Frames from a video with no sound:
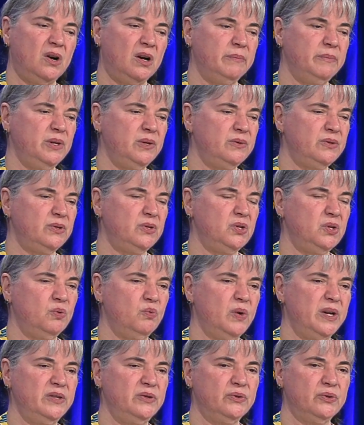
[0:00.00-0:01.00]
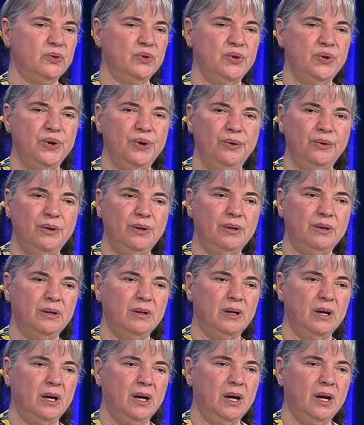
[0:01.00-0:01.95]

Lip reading: I'm used to Winsor Newton.